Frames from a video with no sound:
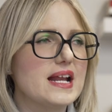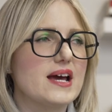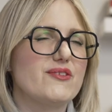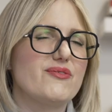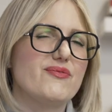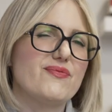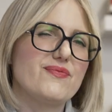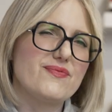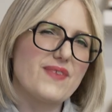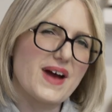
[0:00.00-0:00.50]
I
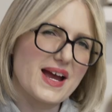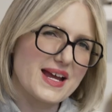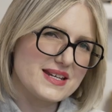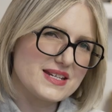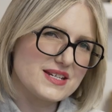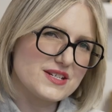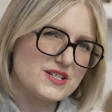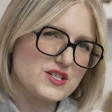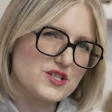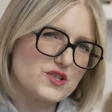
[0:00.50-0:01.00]
find
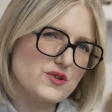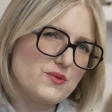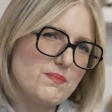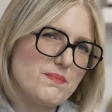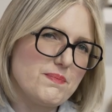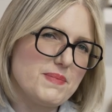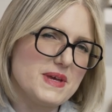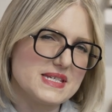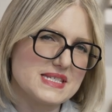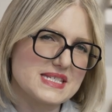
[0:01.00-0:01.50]
it too
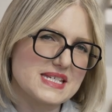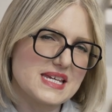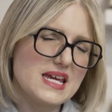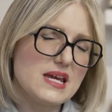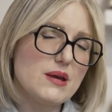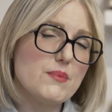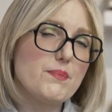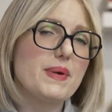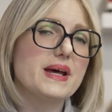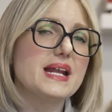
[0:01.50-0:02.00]

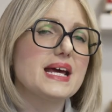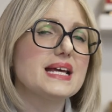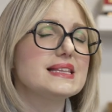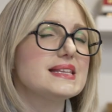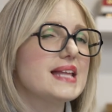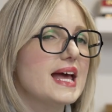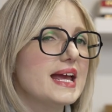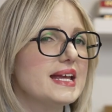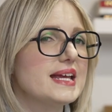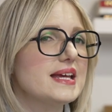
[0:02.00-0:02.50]
busy, but I
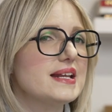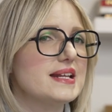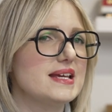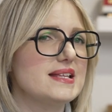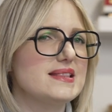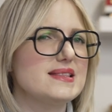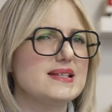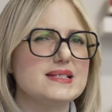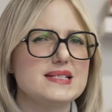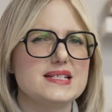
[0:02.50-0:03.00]
like it
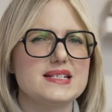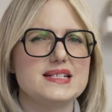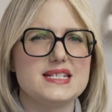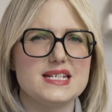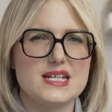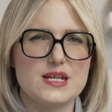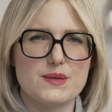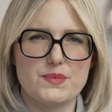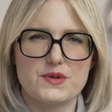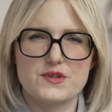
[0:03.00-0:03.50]
in this
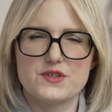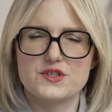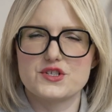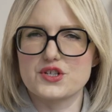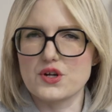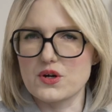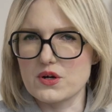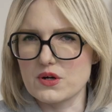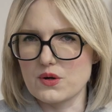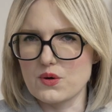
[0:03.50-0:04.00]
deep
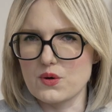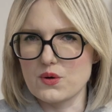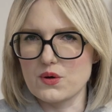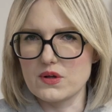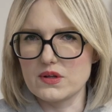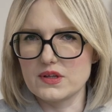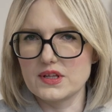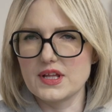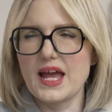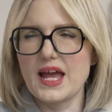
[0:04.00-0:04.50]
charcoal,